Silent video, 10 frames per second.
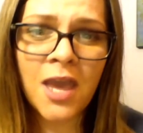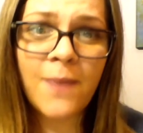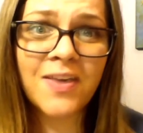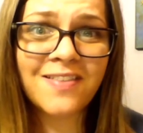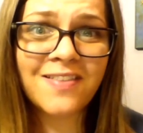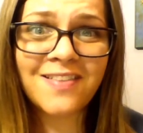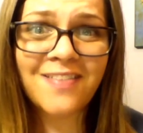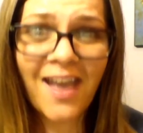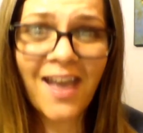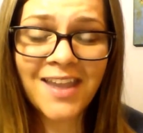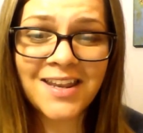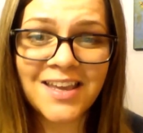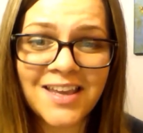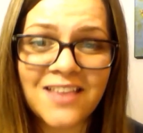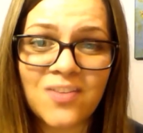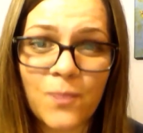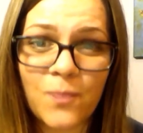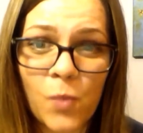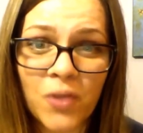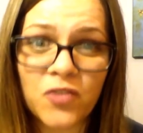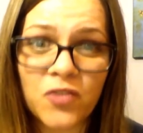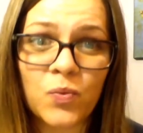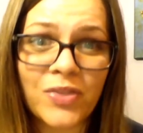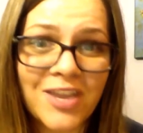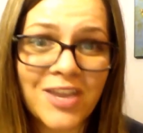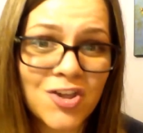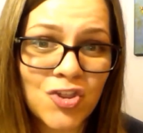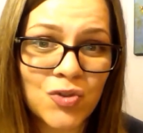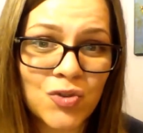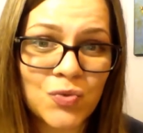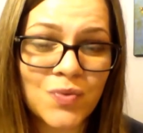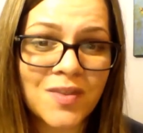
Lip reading: Because society is the ones with the issues.